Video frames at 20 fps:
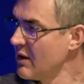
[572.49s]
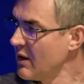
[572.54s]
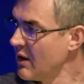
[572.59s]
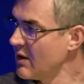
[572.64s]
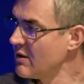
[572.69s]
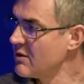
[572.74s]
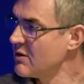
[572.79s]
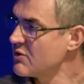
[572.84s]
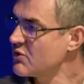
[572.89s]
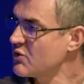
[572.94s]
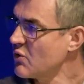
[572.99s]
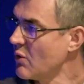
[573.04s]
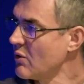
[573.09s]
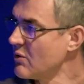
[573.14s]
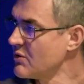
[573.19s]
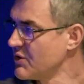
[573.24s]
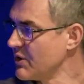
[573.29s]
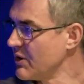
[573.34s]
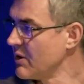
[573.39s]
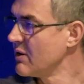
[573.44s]
a
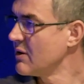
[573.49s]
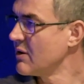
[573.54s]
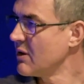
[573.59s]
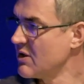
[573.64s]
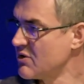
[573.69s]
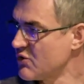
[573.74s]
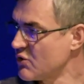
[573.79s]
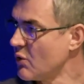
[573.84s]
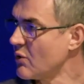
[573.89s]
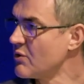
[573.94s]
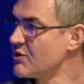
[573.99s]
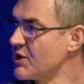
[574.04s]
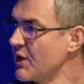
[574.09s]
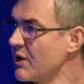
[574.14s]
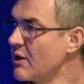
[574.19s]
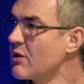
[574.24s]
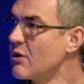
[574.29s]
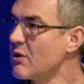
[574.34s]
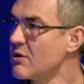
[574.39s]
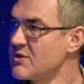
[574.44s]
soldier
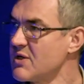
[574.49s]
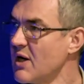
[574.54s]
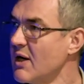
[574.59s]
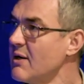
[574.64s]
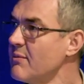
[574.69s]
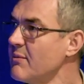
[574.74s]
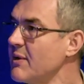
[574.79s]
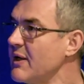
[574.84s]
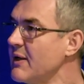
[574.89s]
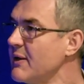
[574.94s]
in God's army.